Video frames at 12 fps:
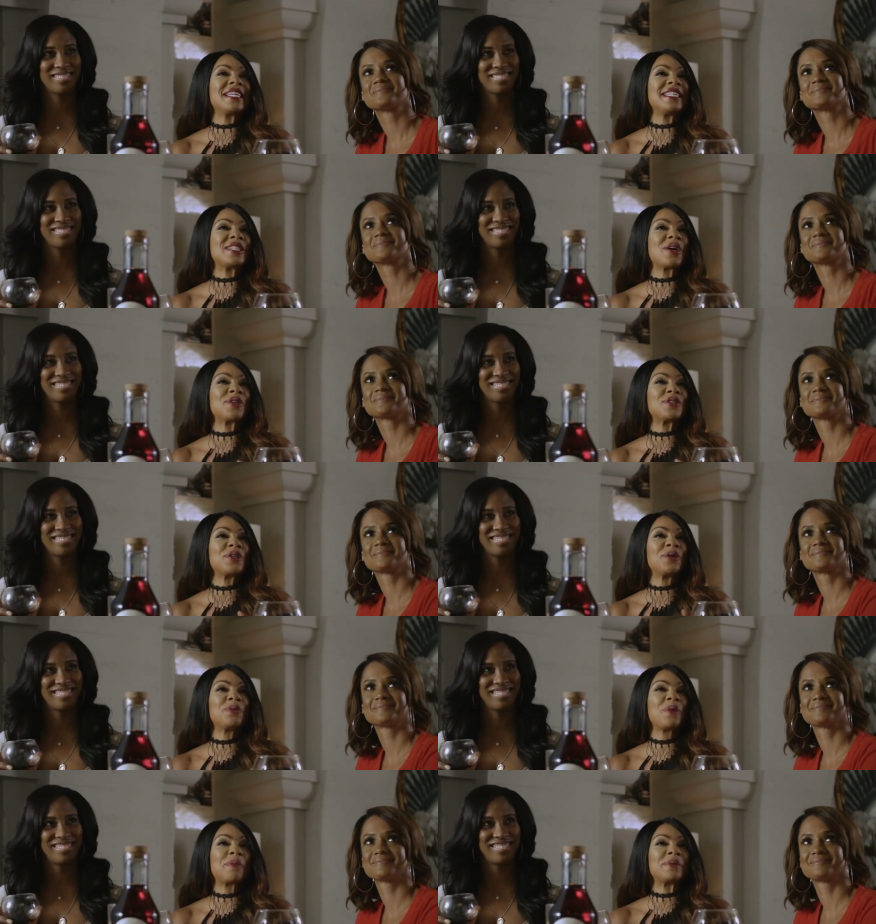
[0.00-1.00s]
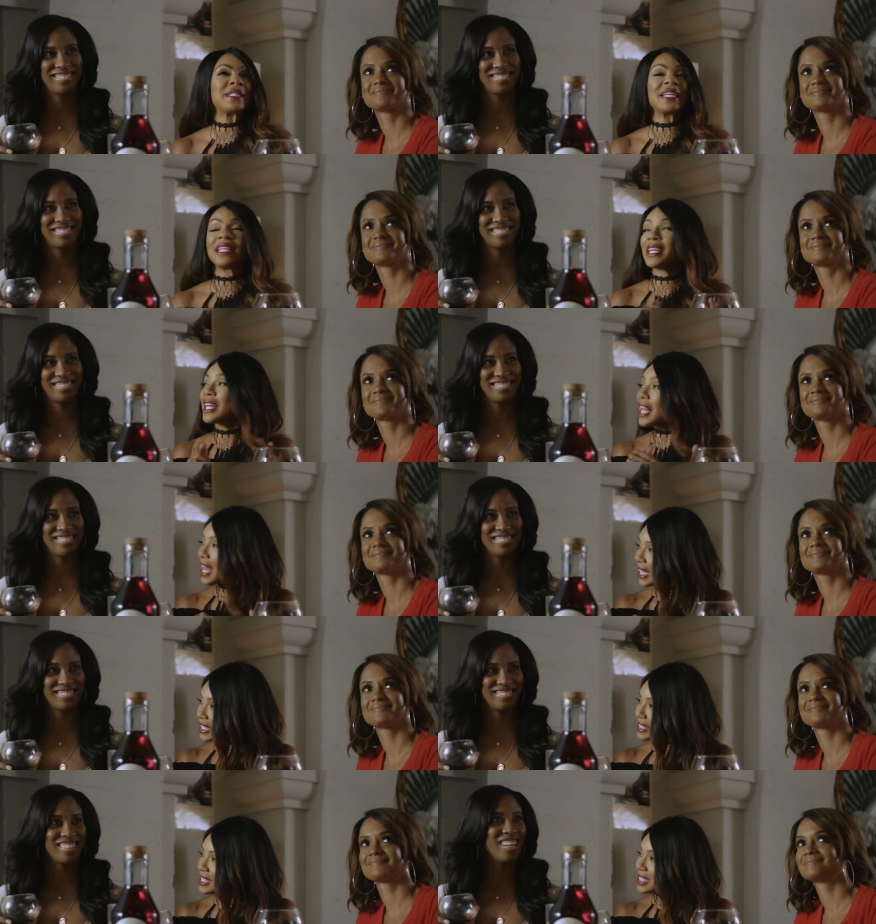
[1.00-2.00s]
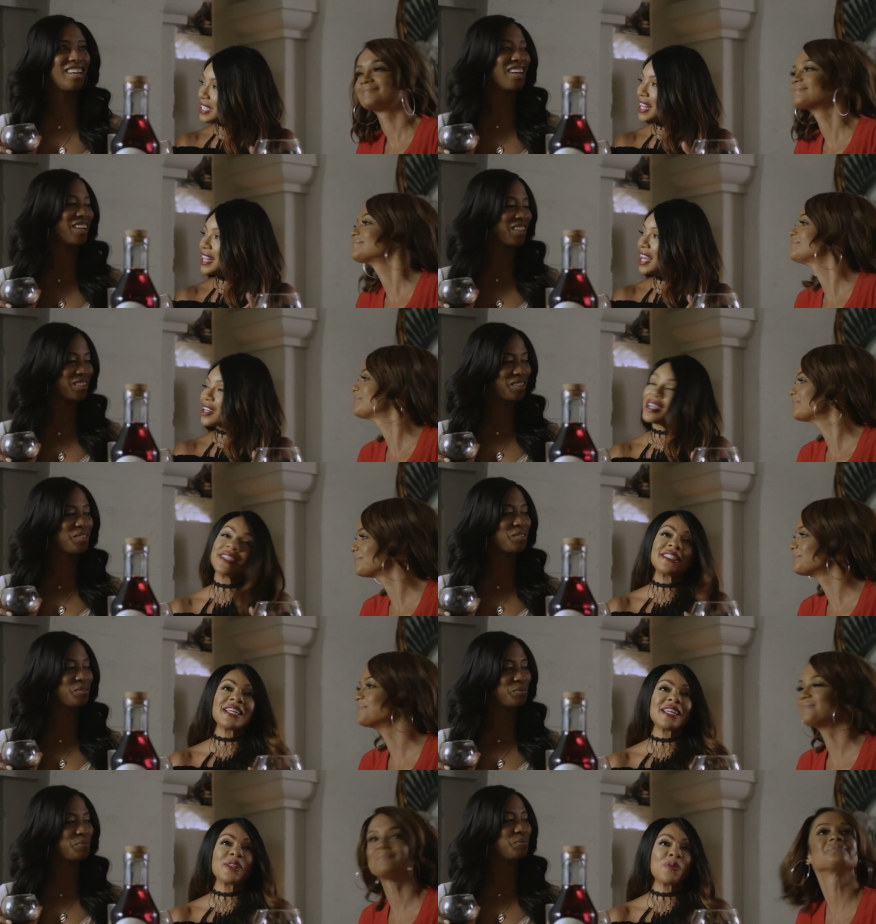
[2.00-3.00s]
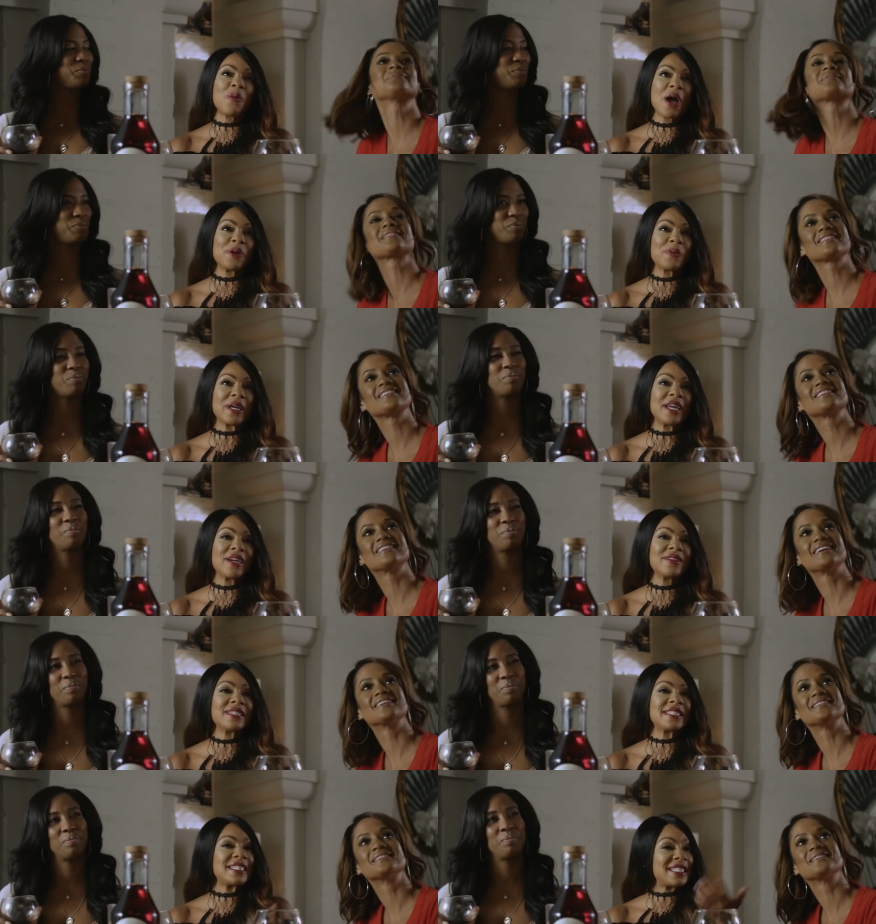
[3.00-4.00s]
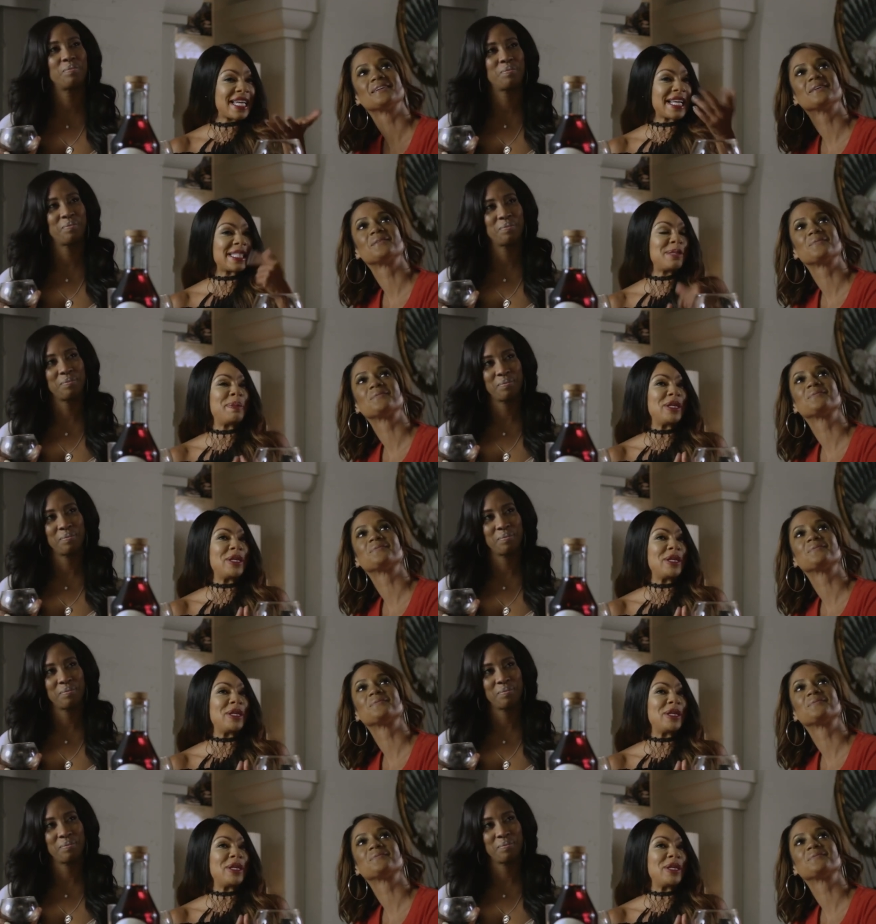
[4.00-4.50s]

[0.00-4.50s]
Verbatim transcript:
Speaker 1: And he's also representing the clients that are mm-hmm. selling the winery here. Mm -hmm. This mm-hmm. is Lance